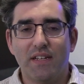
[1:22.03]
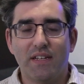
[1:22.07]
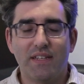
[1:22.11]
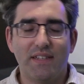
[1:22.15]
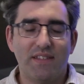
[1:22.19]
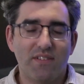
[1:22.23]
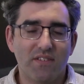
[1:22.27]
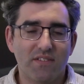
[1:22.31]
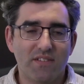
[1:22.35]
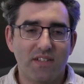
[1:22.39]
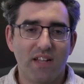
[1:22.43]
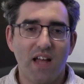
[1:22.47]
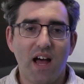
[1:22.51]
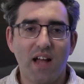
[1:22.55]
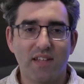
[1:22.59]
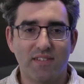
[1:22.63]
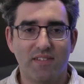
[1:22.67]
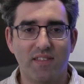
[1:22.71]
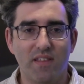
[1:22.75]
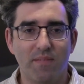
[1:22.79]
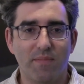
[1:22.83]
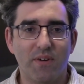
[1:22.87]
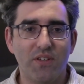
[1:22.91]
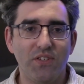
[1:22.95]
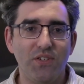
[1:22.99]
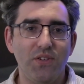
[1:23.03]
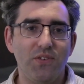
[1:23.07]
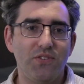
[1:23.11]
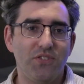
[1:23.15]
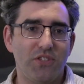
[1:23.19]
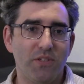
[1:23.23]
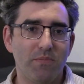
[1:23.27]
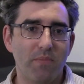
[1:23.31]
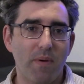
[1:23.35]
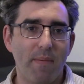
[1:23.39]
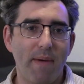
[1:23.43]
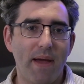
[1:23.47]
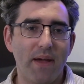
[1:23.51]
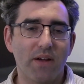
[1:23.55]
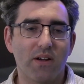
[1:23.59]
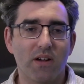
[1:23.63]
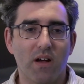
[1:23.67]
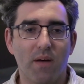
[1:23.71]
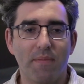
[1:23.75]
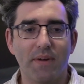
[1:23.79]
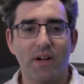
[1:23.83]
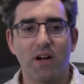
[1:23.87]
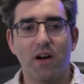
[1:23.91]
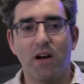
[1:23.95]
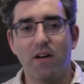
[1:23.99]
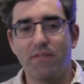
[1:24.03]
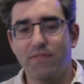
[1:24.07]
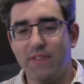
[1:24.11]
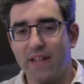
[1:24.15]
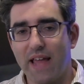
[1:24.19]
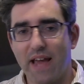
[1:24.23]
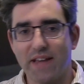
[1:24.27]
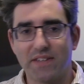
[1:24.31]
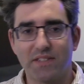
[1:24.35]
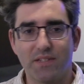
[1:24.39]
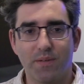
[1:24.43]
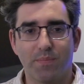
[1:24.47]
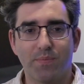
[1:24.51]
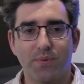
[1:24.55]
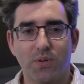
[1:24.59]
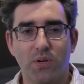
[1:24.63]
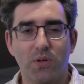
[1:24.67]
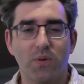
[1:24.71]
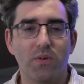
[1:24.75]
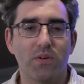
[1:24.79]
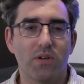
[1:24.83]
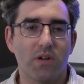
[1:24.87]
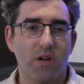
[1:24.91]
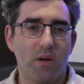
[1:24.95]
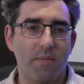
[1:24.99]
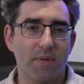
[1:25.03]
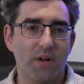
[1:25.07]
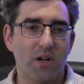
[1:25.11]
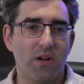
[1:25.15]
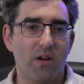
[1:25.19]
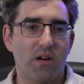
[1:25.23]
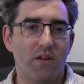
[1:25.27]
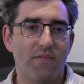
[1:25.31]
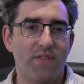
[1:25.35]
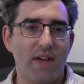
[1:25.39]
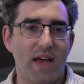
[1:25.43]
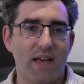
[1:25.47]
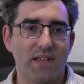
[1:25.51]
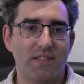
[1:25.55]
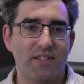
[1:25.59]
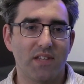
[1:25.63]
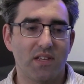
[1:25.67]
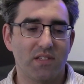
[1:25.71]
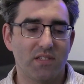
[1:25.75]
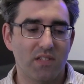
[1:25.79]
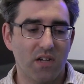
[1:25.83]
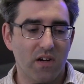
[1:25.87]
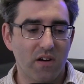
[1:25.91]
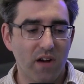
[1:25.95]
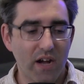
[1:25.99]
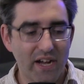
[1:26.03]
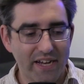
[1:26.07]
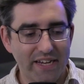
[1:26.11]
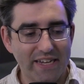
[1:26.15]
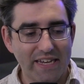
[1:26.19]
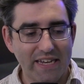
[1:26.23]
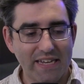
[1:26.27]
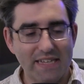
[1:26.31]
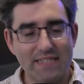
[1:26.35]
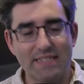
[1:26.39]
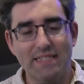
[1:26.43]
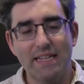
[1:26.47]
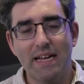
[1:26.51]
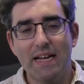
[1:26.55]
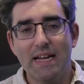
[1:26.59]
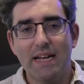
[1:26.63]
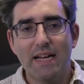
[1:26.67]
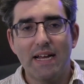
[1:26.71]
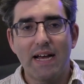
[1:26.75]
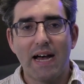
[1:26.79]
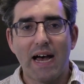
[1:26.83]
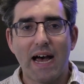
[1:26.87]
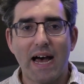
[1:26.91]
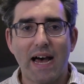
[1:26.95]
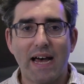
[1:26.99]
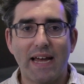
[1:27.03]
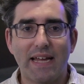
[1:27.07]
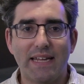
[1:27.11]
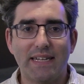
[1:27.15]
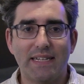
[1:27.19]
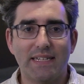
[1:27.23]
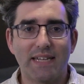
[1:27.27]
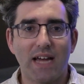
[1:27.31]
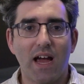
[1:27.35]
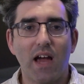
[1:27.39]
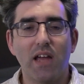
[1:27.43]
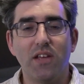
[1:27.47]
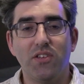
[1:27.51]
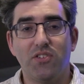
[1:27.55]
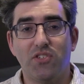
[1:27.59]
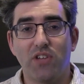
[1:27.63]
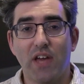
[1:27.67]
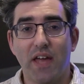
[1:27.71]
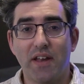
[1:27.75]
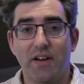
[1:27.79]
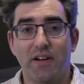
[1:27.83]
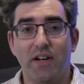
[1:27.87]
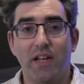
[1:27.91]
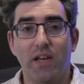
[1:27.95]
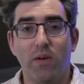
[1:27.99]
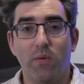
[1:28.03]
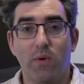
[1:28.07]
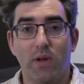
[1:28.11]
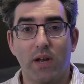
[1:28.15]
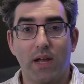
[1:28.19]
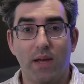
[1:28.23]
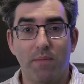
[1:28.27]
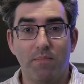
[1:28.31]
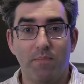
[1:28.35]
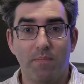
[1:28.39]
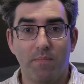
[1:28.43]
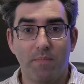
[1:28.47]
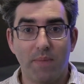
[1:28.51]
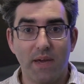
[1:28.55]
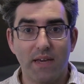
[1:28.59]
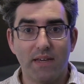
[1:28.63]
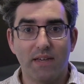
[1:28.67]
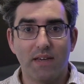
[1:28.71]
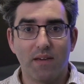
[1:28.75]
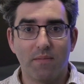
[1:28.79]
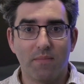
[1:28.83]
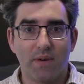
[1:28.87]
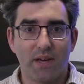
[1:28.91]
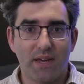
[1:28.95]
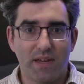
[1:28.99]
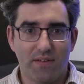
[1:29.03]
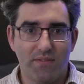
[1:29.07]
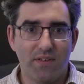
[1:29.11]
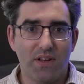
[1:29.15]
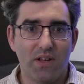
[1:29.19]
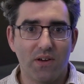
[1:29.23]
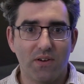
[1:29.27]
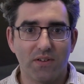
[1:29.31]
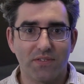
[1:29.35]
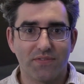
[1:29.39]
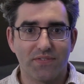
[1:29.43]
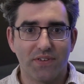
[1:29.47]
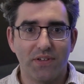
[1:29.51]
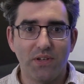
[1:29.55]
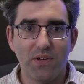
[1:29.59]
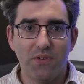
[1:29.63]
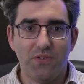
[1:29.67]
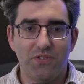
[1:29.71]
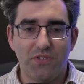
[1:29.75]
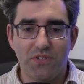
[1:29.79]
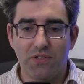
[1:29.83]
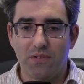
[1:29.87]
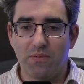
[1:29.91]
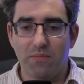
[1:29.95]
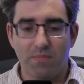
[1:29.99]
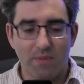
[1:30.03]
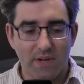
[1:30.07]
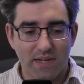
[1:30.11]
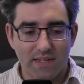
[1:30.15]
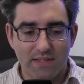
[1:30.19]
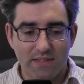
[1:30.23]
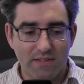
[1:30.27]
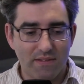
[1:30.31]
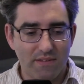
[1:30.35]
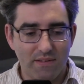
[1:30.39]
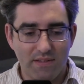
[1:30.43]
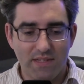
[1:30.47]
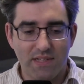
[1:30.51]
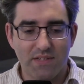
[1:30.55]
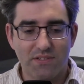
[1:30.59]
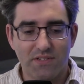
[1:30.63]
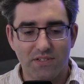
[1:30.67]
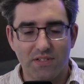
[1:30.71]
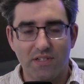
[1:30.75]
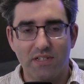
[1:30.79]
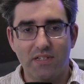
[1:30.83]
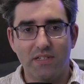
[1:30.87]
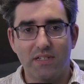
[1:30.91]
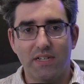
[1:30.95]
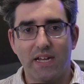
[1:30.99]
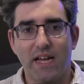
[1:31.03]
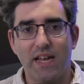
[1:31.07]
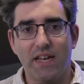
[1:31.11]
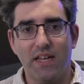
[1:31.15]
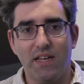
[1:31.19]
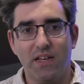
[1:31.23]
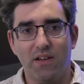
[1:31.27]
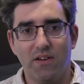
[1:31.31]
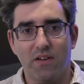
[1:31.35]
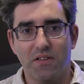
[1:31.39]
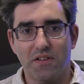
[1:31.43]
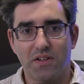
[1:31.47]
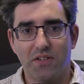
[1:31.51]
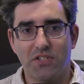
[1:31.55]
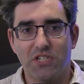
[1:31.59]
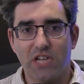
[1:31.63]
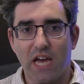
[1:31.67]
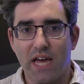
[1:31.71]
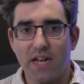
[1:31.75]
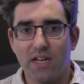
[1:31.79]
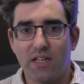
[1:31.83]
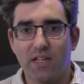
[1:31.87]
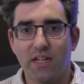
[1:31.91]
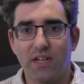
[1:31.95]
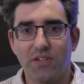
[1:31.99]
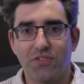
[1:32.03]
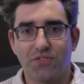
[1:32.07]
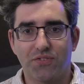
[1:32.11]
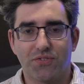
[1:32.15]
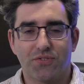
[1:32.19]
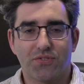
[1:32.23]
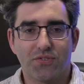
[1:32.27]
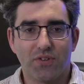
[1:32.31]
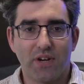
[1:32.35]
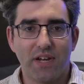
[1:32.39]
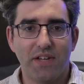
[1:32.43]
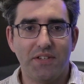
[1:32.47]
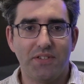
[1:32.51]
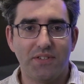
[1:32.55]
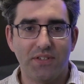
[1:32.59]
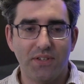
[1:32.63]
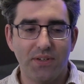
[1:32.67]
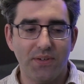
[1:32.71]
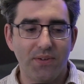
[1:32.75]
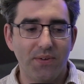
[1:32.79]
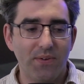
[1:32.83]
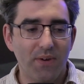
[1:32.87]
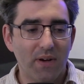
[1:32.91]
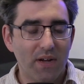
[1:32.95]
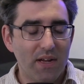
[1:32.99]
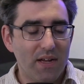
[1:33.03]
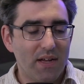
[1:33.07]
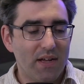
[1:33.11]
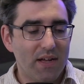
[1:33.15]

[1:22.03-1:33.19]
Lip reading: There's lots of them on YouTube about coming off Lexapro, coming off SSRIs. And I generally, when I'm making my videos for YouTube on this or any other channel, I try to